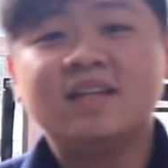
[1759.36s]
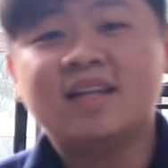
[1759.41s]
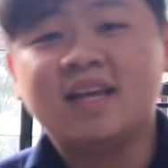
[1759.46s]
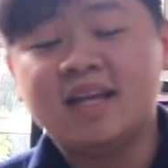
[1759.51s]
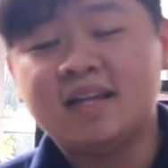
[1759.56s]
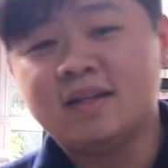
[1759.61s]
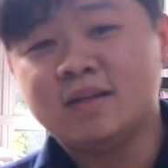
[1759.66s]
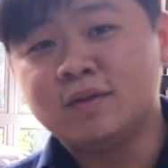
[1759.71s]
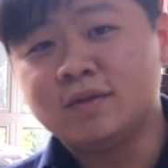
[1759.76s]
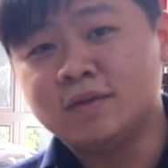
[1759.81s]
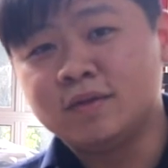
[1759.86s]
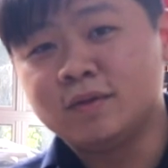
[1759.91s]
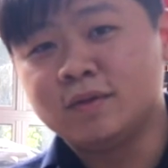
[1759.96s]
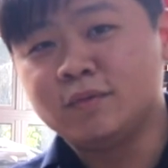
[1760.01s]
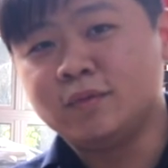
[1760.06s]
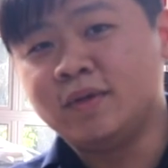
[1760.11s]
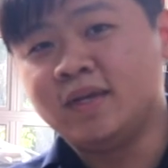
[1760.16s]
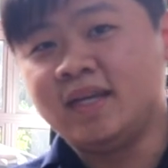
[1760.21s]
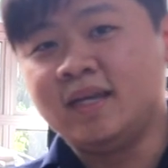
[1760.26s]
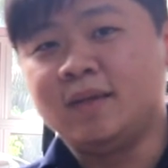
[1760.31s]
that,
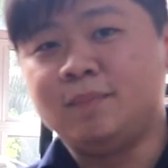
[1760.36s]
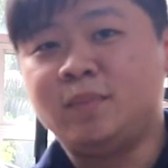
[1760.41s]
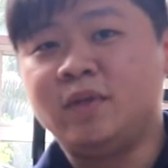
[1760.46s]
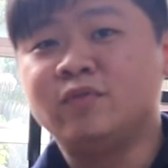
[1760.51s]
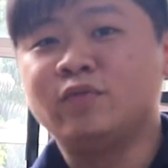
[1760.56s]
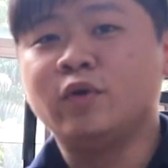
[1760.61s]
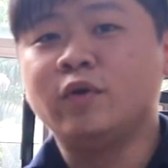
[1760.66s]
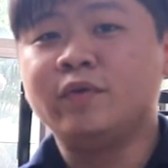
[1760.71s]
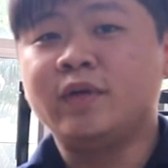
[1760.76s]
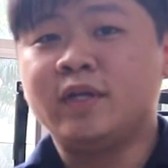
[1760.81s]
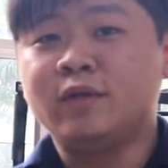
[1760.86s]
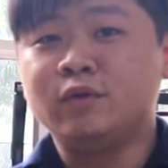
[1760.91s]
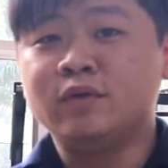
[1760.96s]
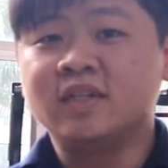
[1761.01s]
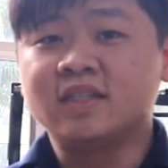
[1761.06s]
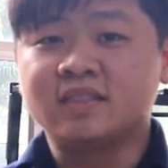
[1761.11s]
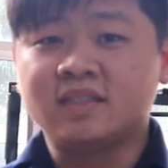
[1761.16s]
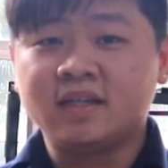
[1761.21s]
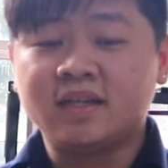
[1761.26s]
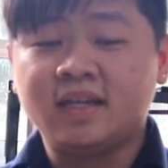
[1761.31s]
before we do
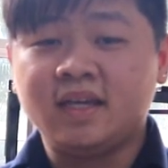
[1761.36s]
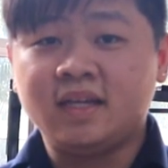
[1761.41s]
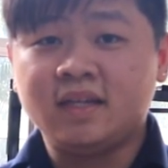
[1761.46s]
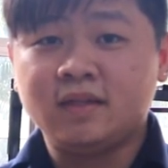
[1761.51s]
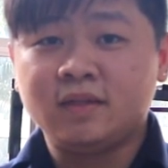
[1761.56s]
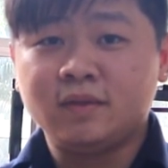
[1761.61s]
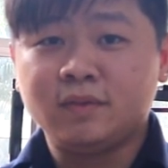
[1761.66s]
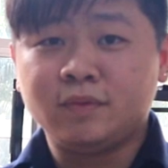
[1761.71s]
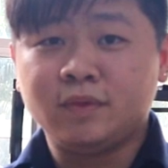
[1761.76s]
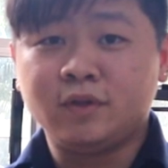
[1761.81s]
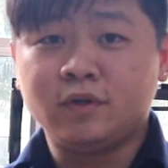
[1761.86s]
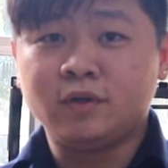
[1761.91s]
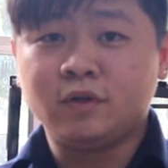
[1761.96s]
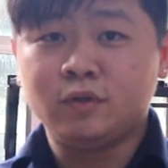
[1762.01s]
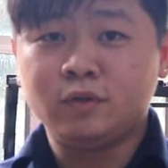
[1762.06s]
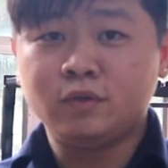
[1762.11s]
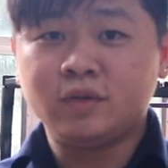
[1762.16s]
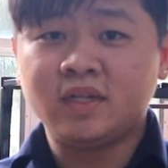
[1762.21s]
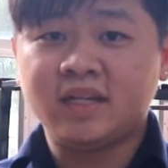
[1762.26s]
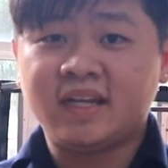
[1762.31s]
the circuit, we got
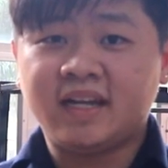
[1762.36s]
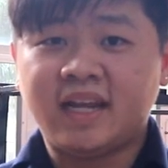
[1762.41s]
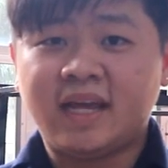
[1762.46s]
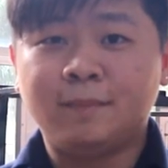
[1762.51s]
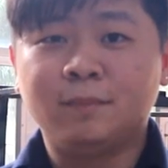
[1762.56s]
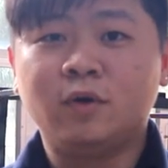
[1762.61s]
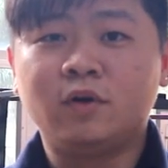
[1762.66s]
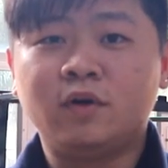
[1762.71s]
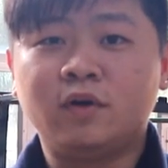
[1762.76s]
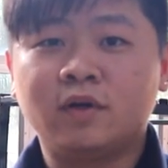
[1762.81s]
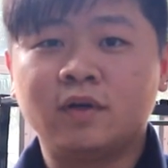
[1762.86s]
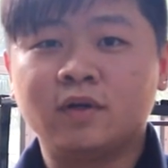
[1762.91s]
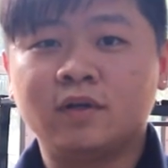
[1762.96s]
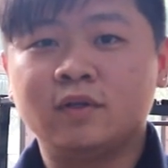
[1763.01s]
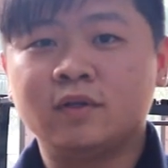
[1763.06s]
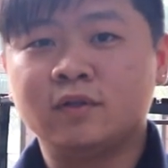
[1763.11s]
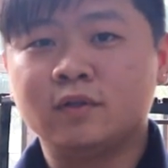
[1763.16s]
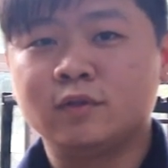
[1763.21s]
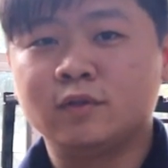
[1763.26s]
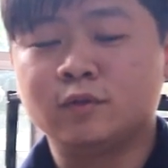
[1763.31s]
to do the demo
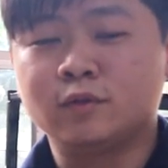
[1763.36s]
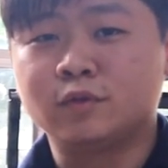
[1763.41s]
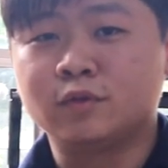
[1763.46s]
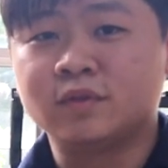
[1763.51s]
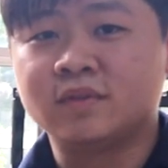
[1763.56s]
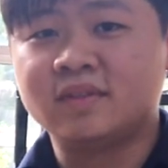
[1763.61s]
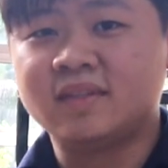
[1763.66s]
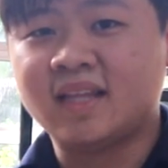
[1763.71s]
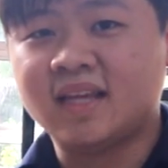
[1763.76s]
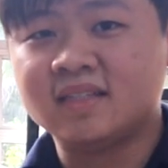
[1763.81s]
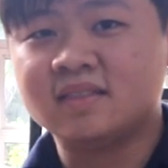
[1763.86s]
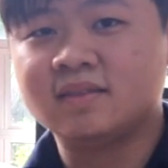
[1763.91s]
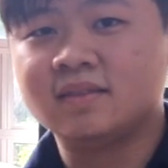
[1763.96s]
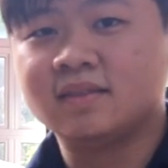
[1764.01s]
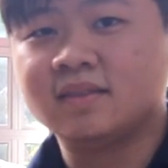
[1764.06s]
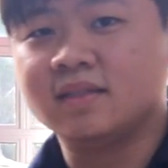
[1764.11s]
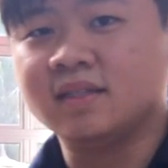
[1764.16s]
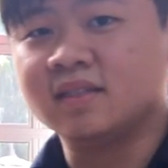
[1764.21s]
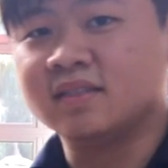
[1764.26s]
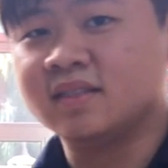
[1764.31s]
to test
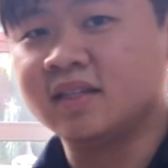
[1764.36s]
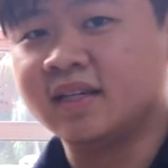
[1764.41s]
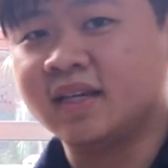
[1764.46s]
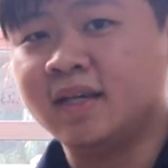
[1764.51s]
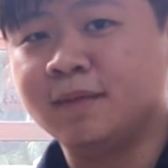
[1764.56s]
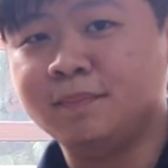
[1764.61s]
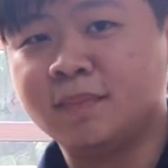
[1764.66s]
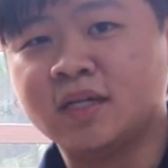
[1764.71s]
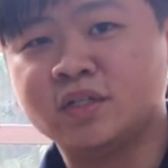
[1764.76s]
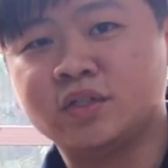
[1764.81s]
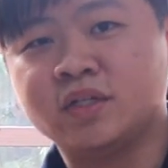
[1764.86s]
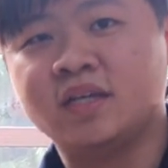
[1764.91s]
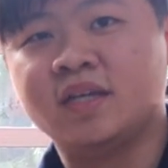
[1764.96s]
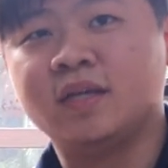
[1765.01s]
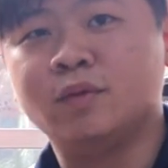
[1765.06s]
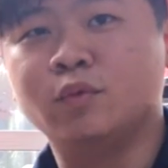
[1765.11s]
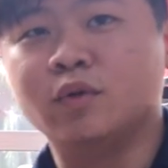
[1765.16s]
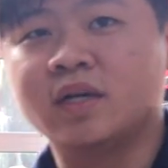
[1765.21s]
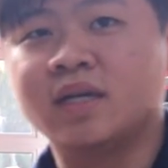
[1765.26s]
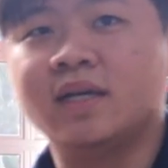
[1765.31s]
the circuit, make sure
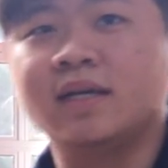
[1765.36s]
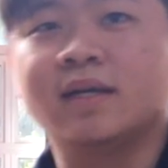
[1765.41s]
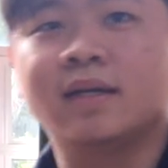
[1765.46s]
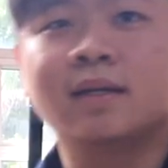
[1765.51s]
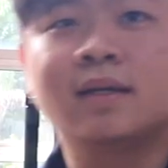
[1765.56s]
it's working.